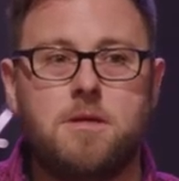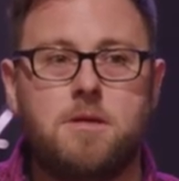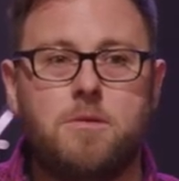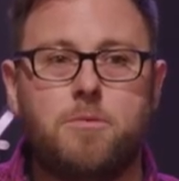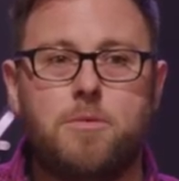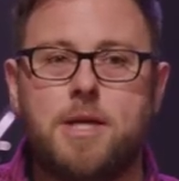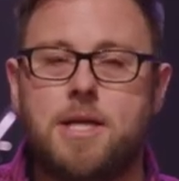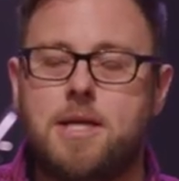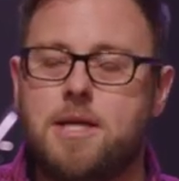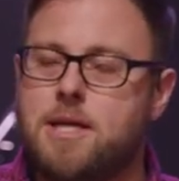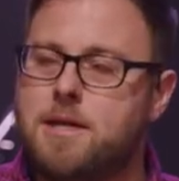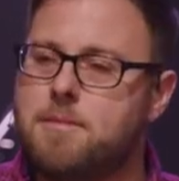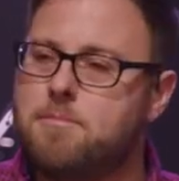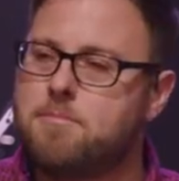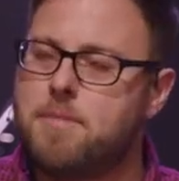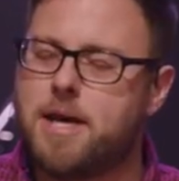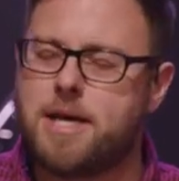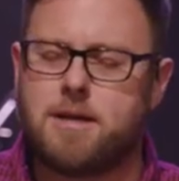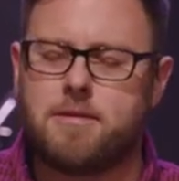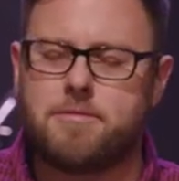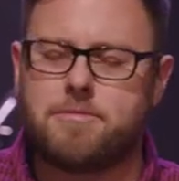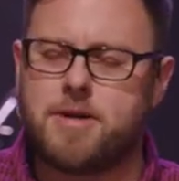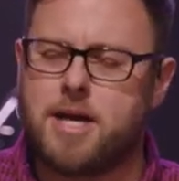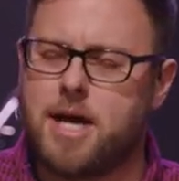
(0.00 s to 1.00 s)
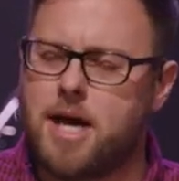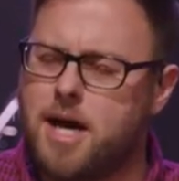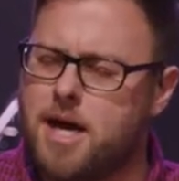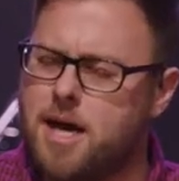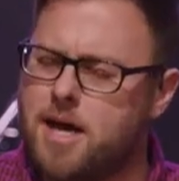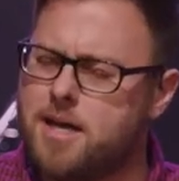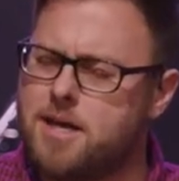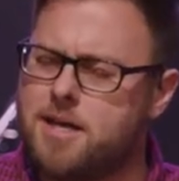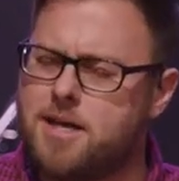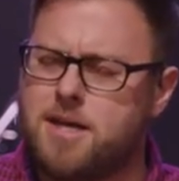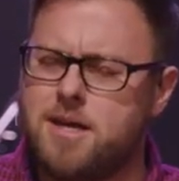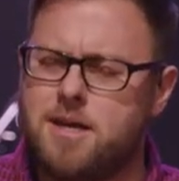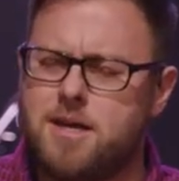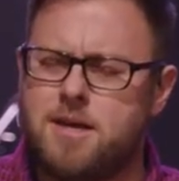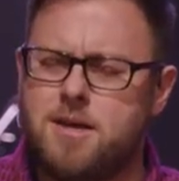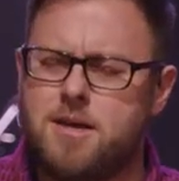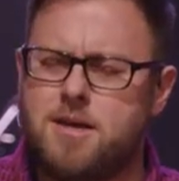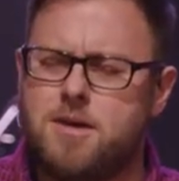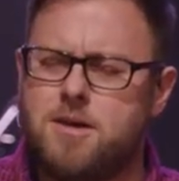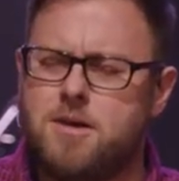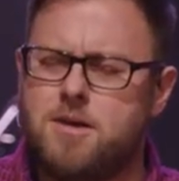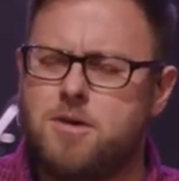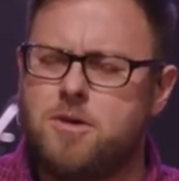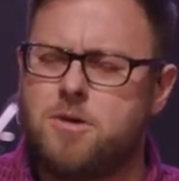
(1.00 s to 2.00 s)
We need men of God
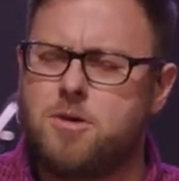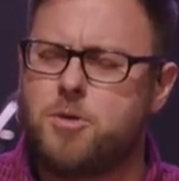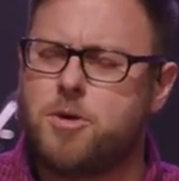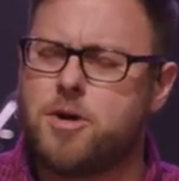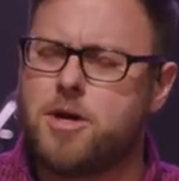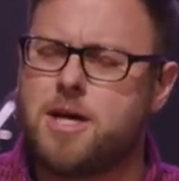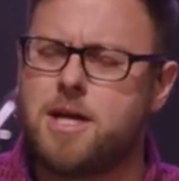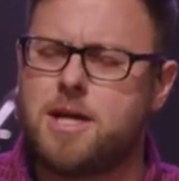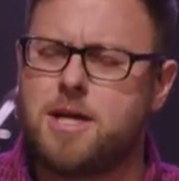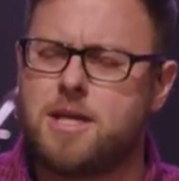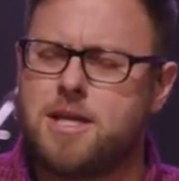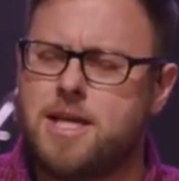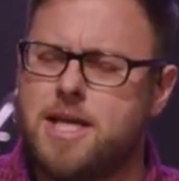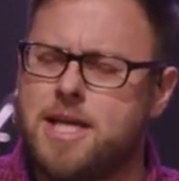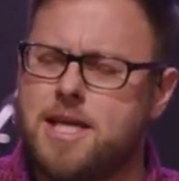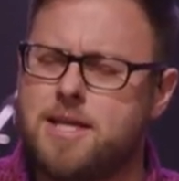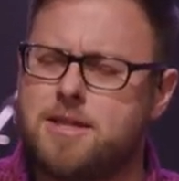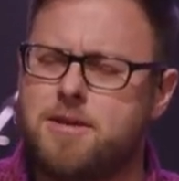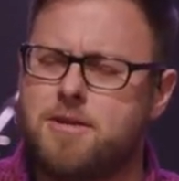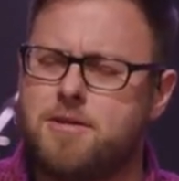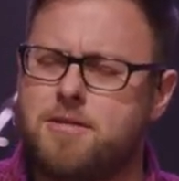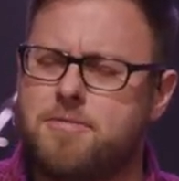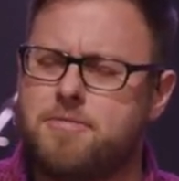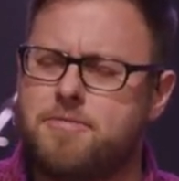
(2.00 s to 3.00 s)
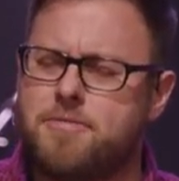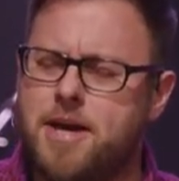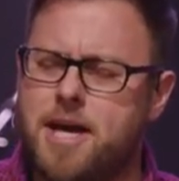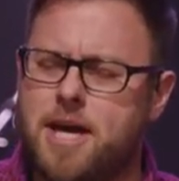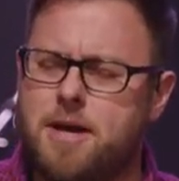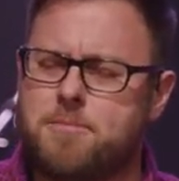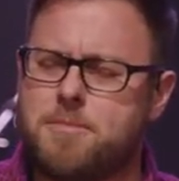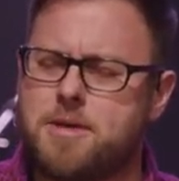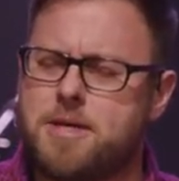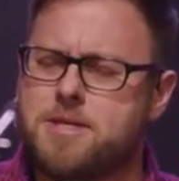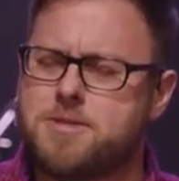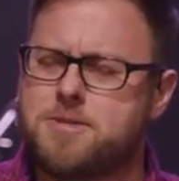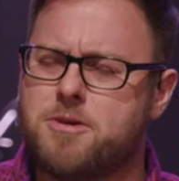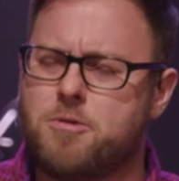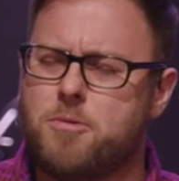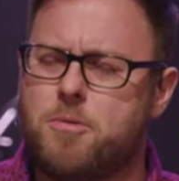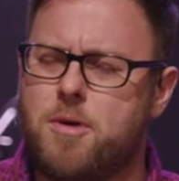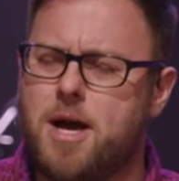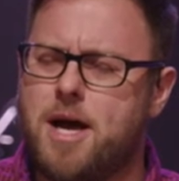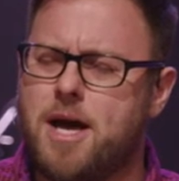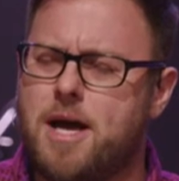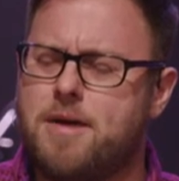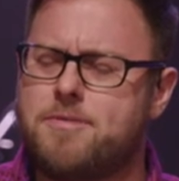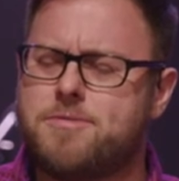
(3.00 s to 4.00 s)
who are going to lead their families, their
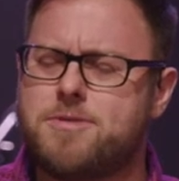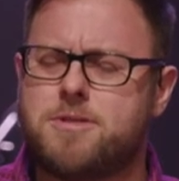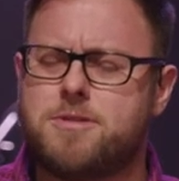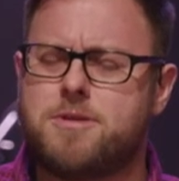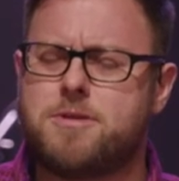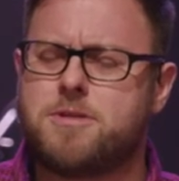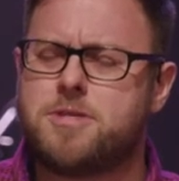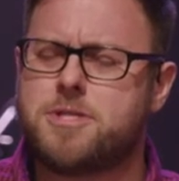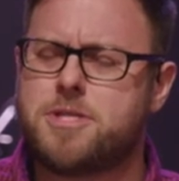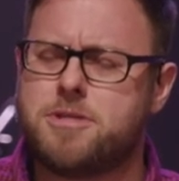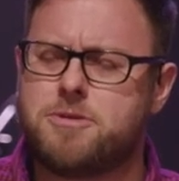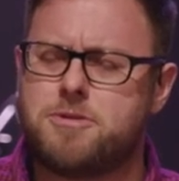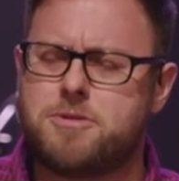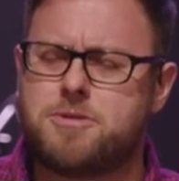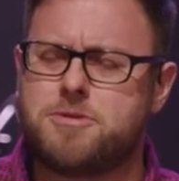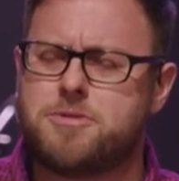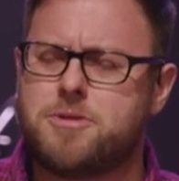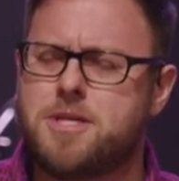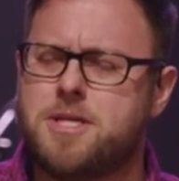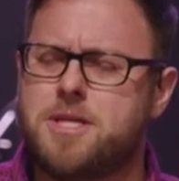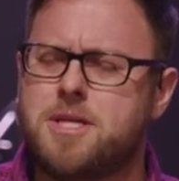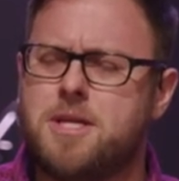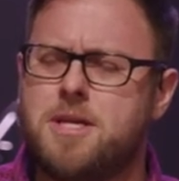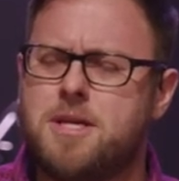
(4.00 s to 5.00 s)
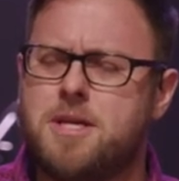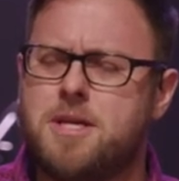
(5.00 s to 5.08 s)
wives, and their children